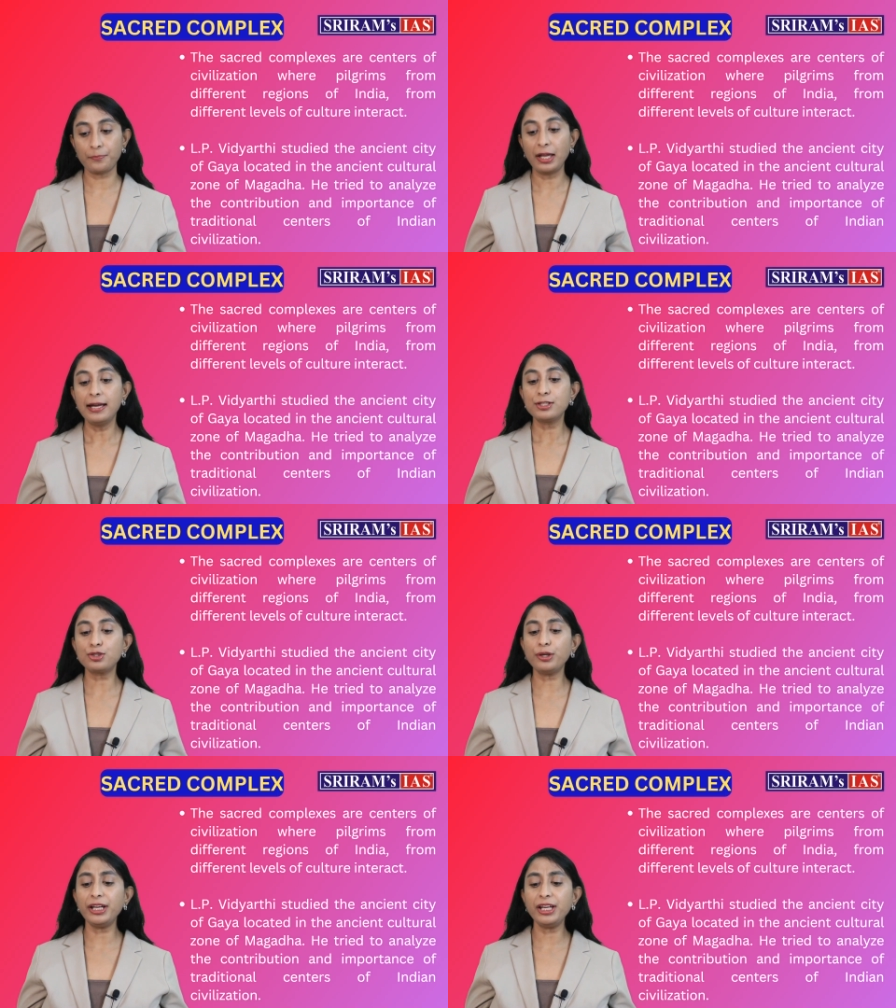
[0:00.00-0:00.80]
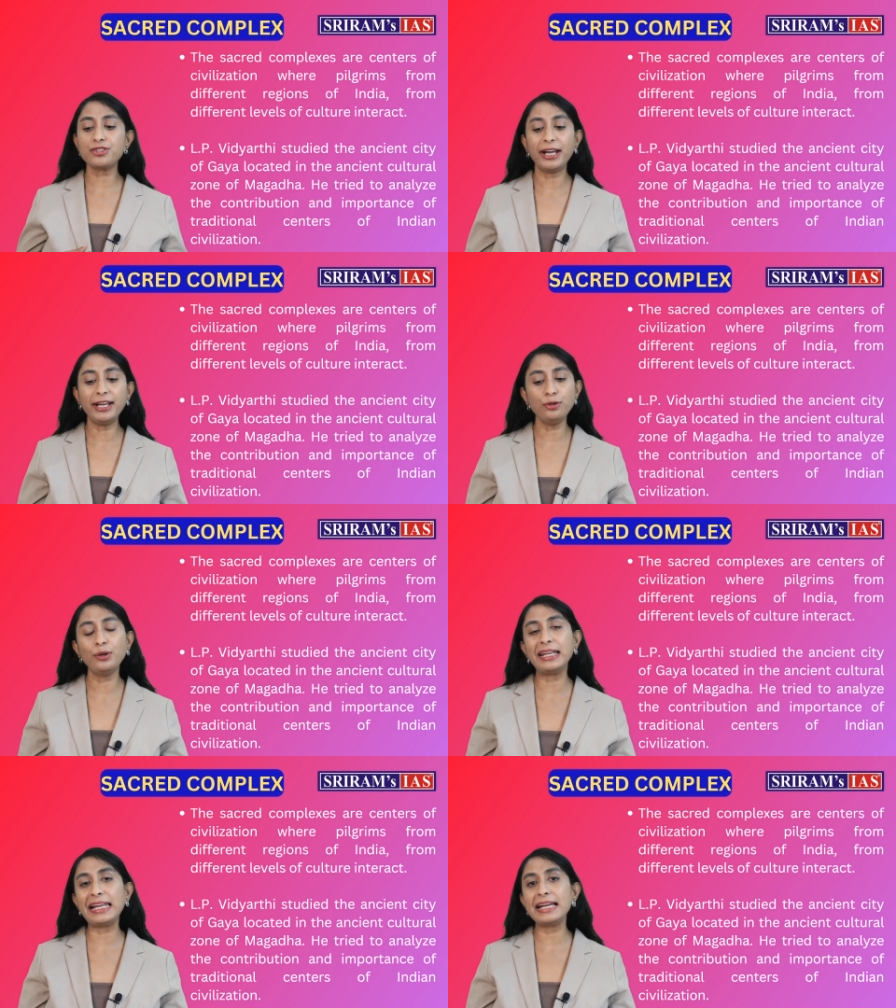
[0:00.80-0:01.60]
So he tried to
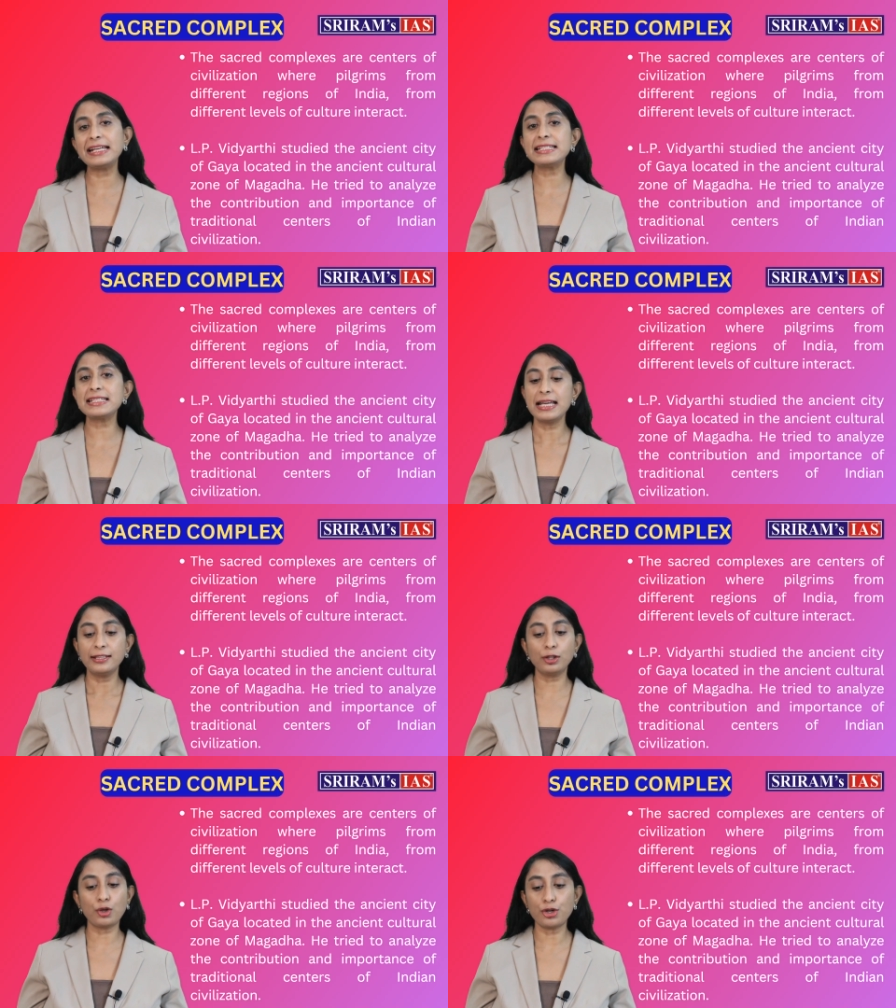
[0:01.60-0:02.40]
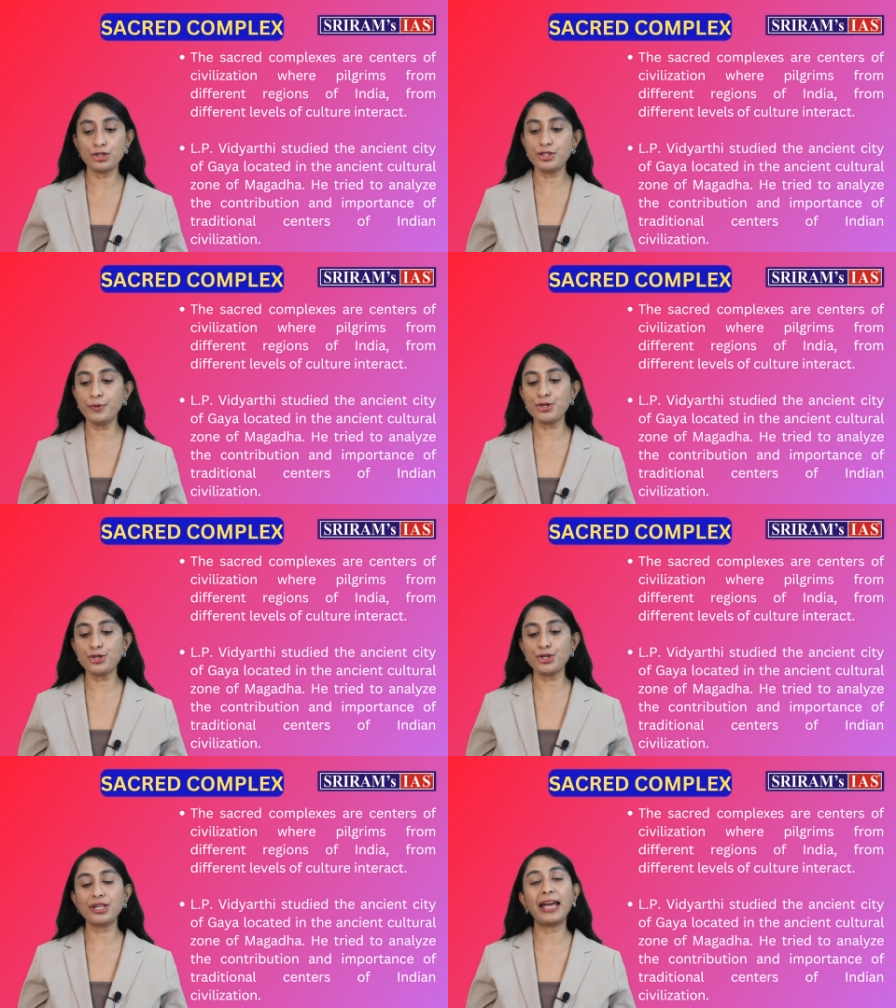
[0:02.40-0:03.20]
analyze the contribution
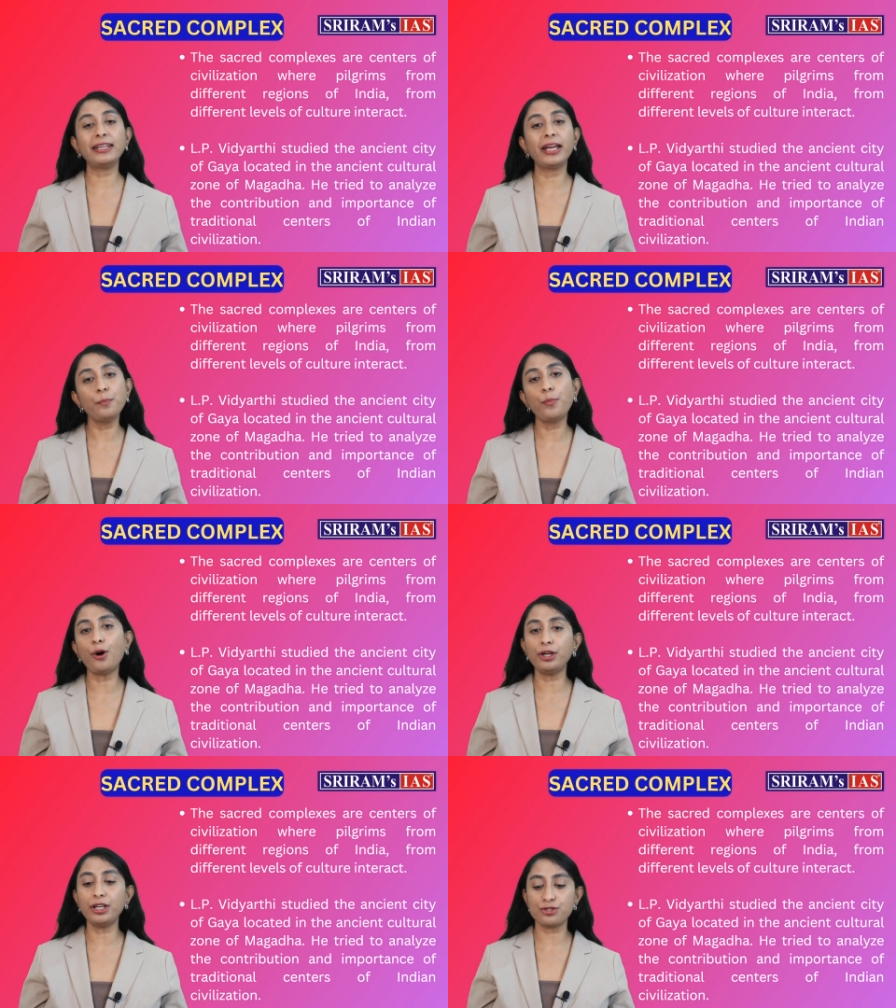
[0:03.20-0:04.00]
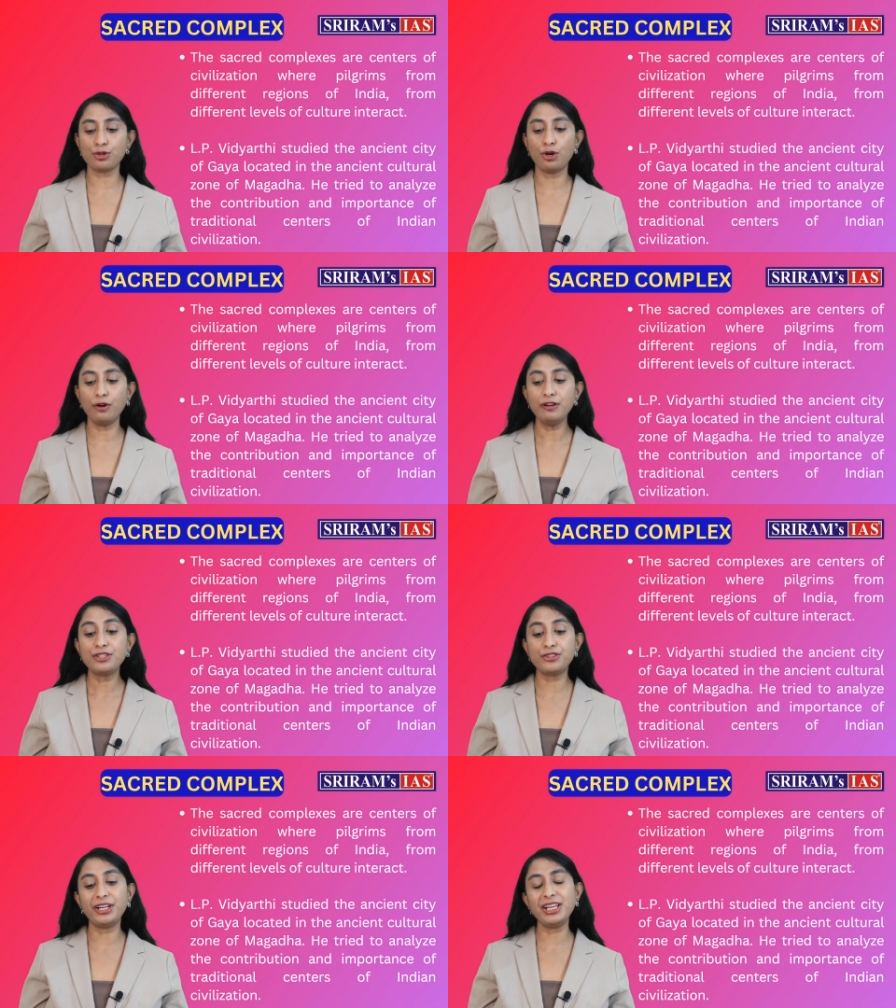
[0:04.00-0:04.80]
and the importance of
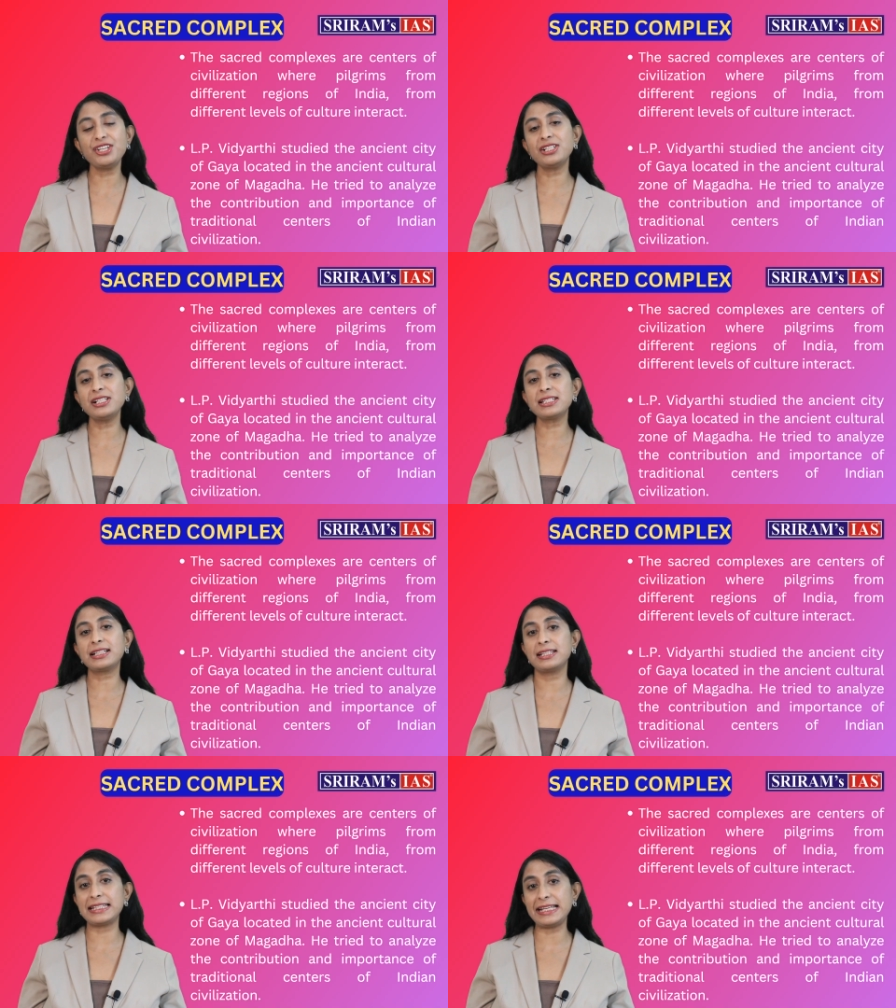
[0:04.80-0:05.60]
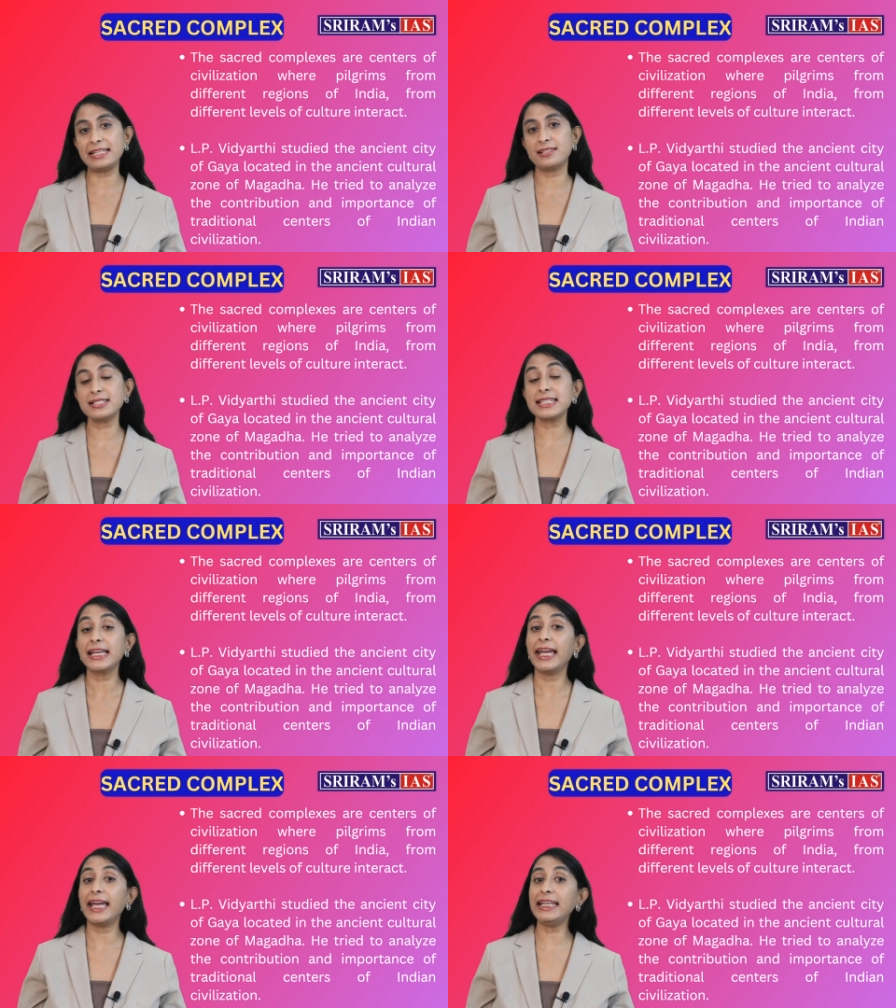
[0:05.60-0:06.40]
traditional centers
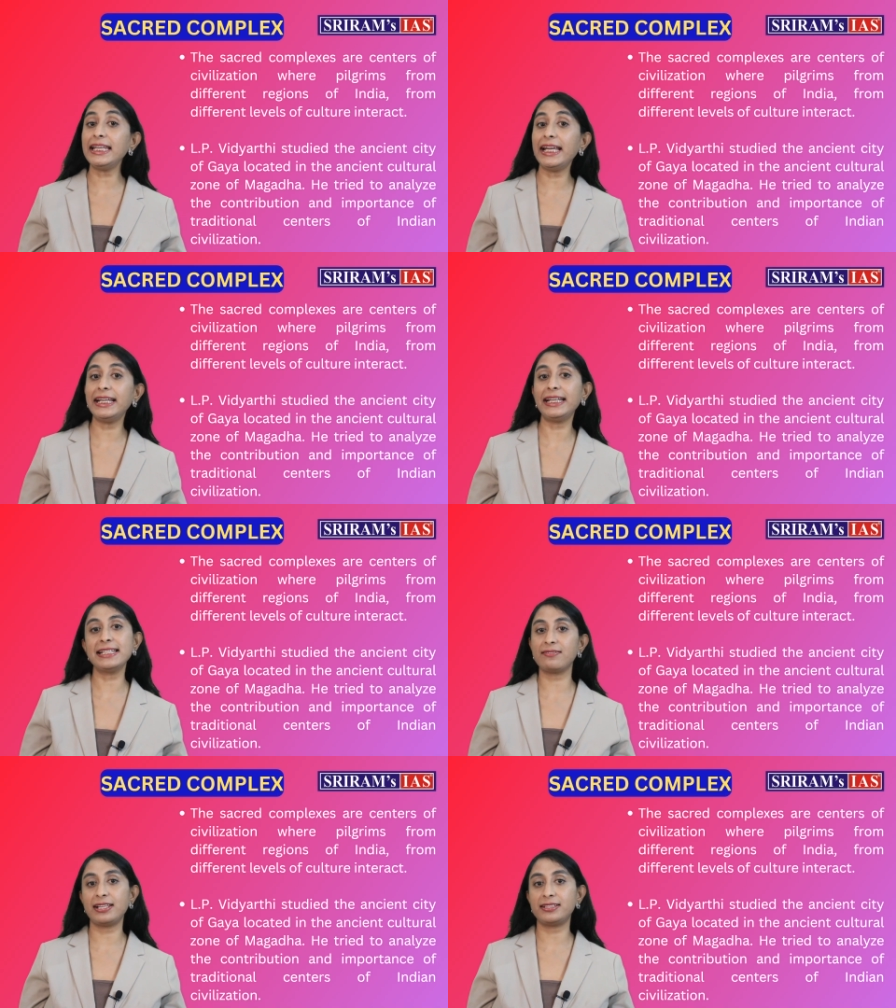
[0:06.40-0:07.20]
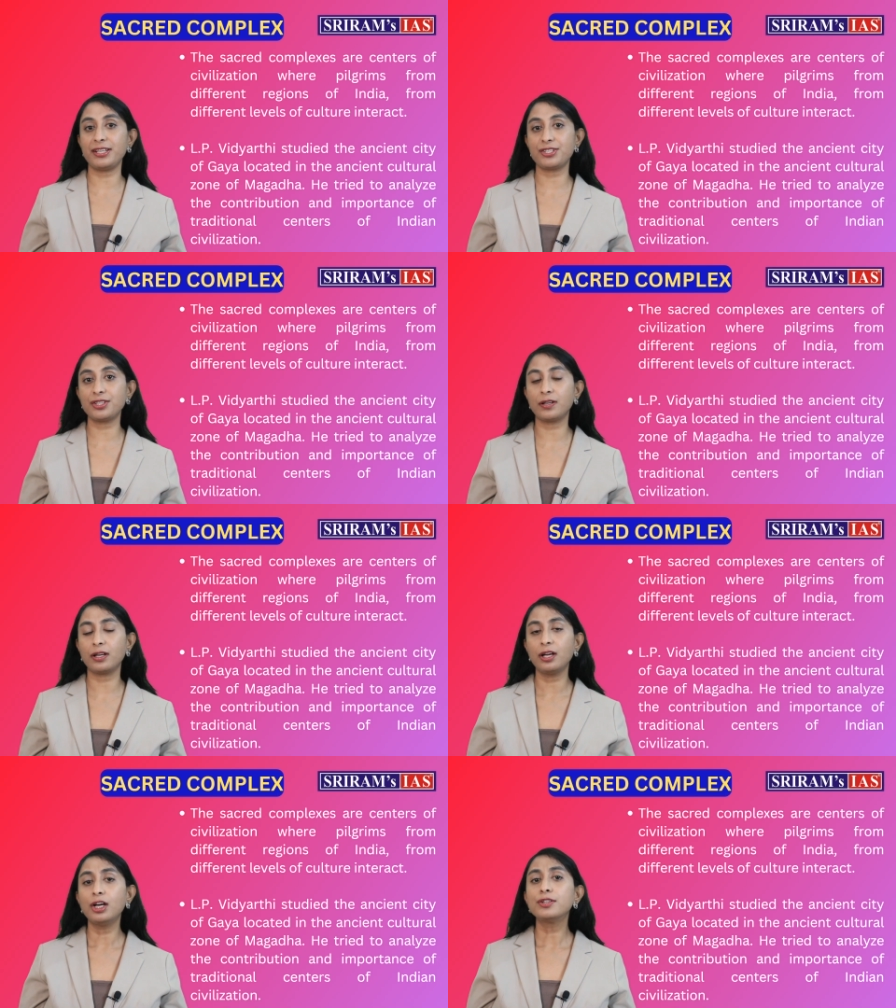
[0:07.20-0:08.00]
in Indian civilization.
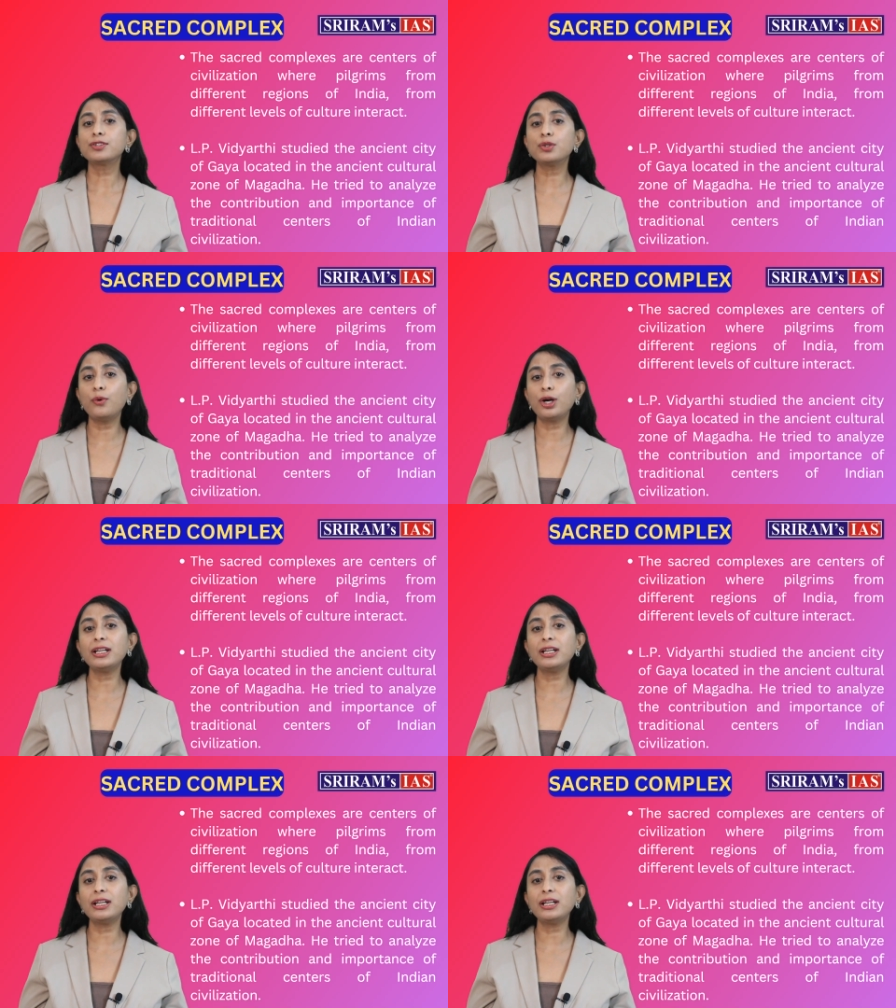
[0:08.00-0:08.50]
So what is